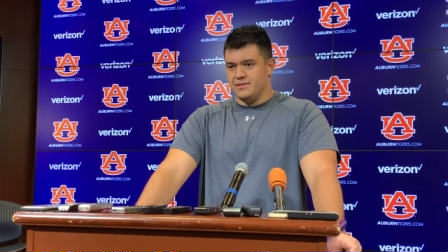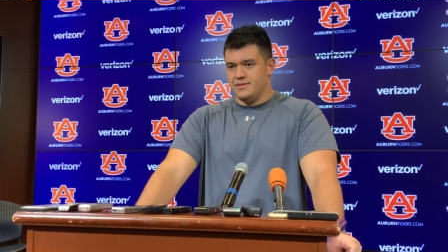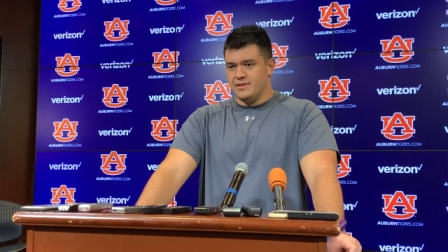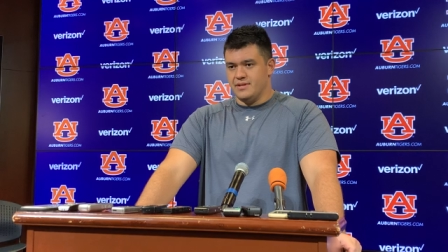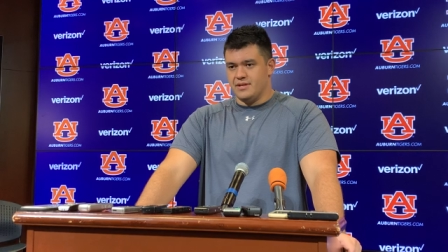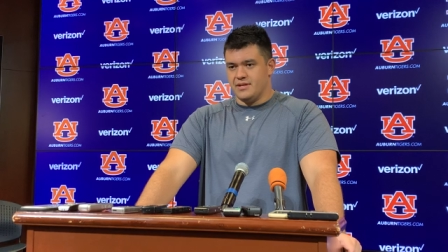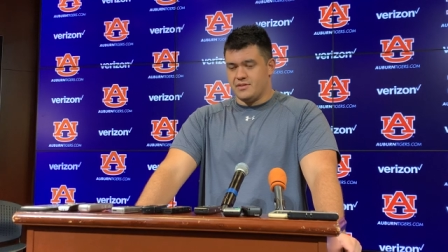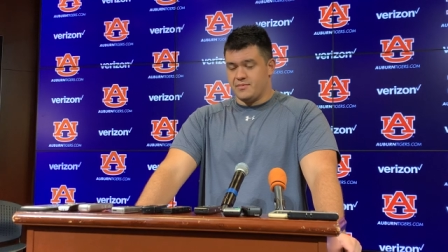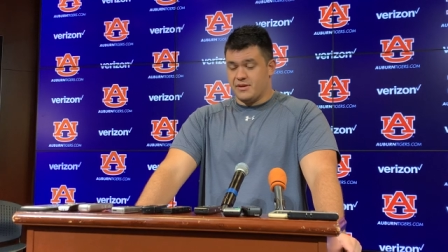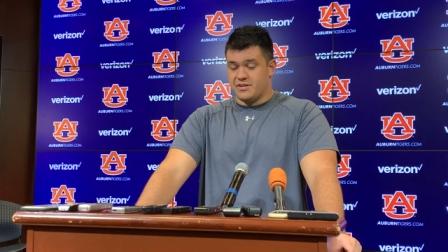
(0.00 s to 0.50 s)

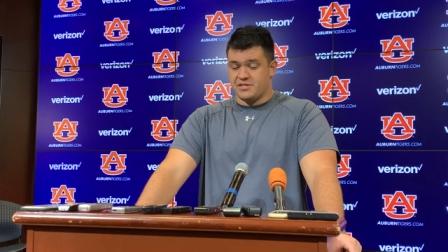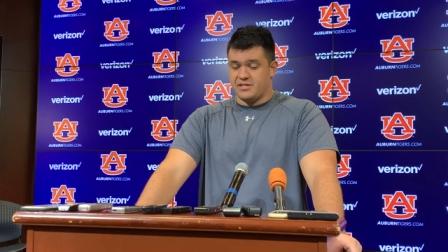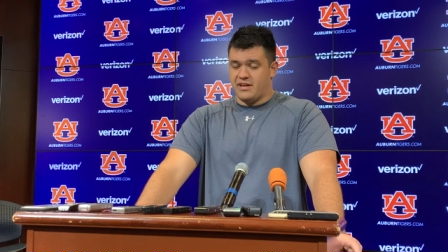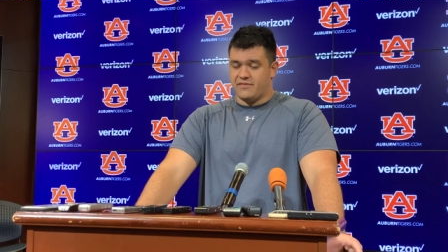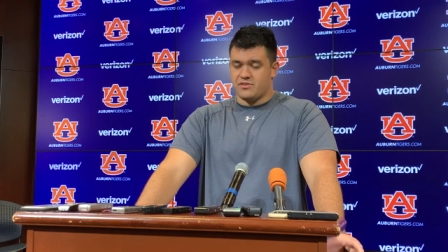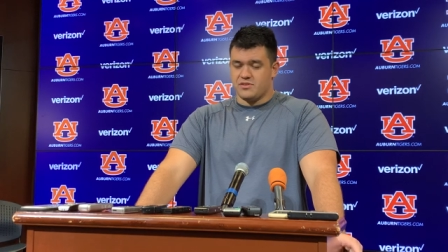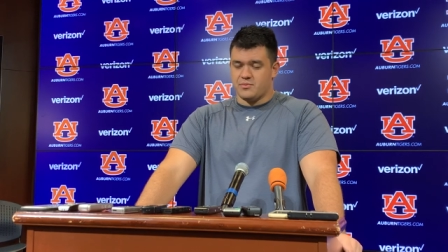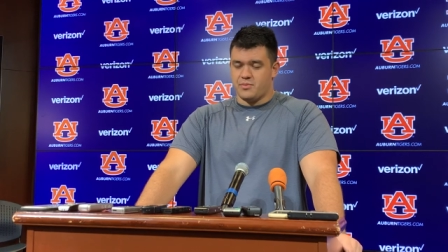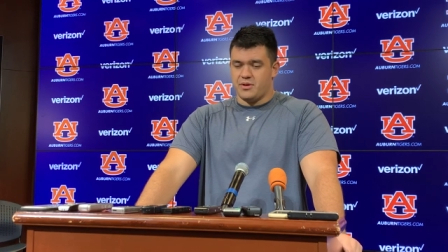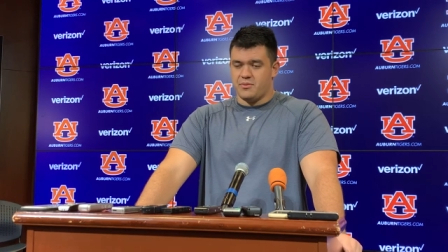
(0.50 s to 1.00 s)
and especially
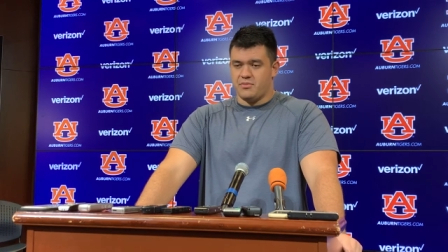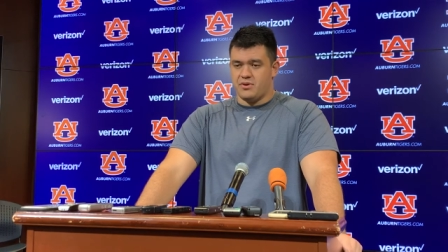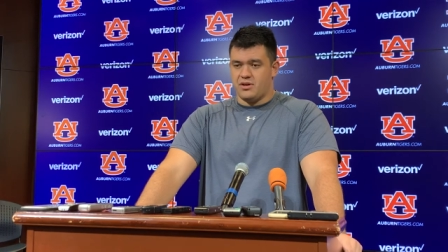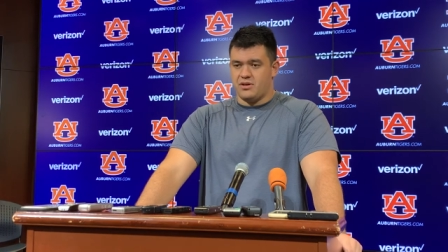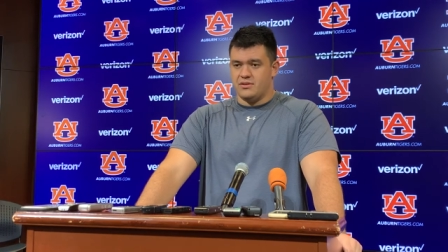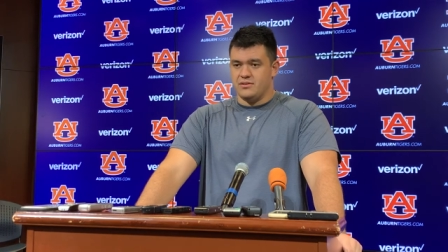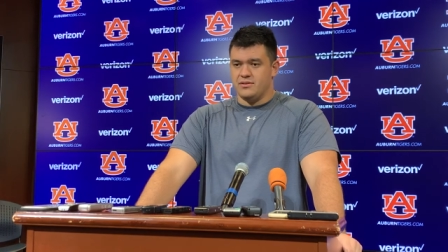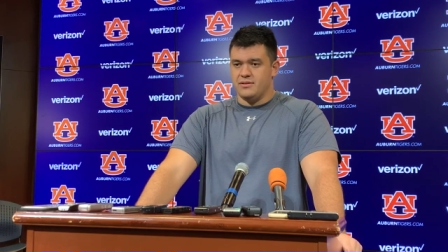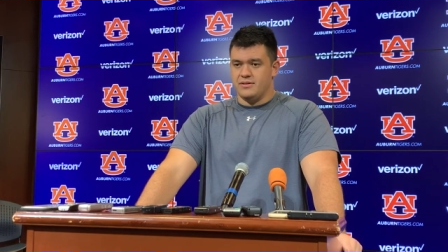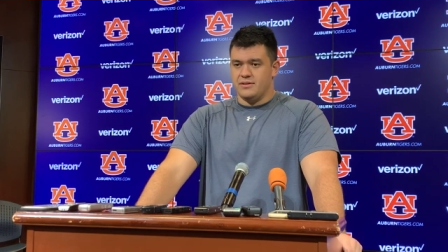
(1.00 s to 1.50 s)
after spring
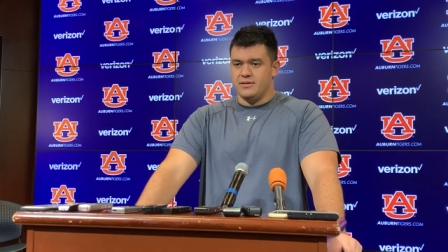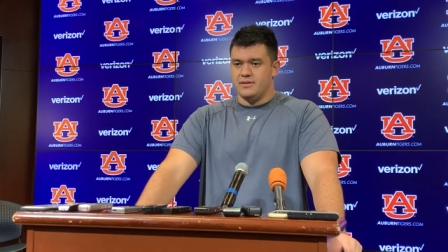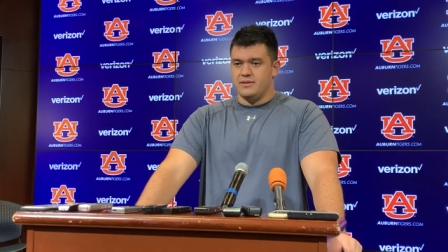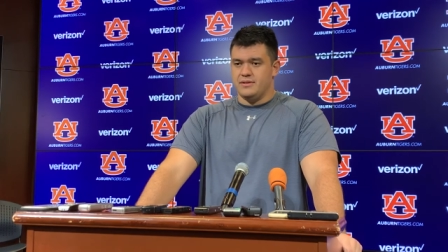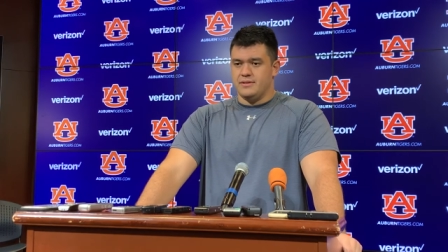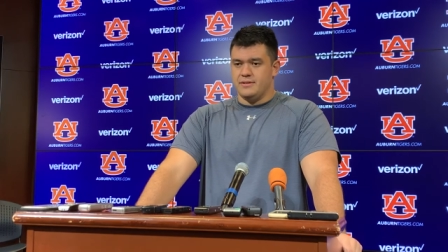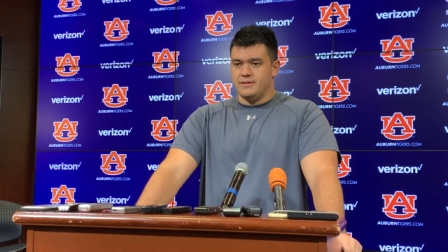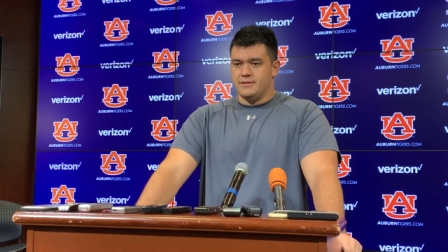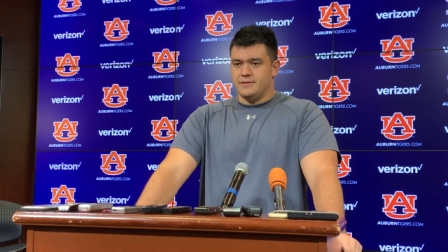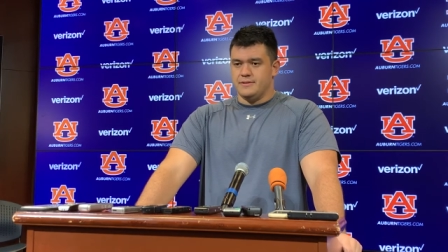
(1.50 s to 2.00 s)
ball.
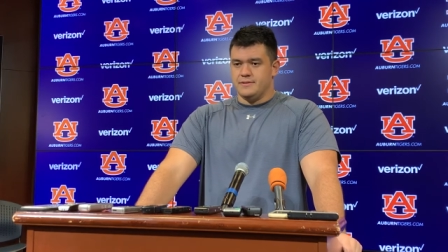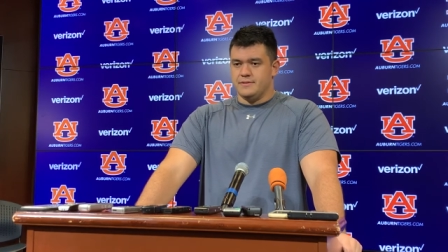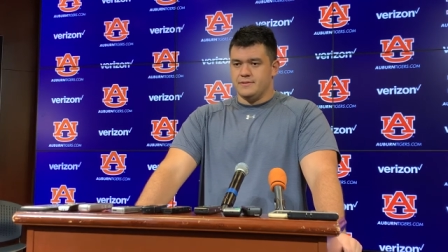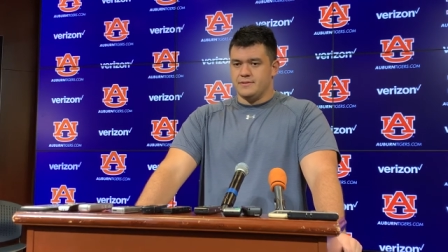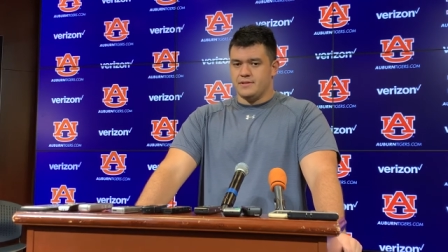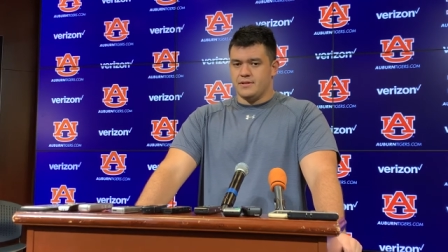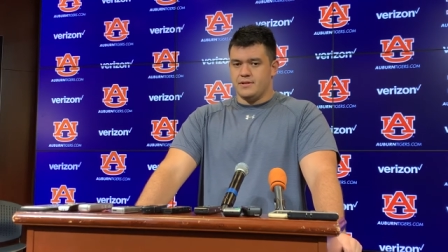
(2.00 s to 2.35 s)
So.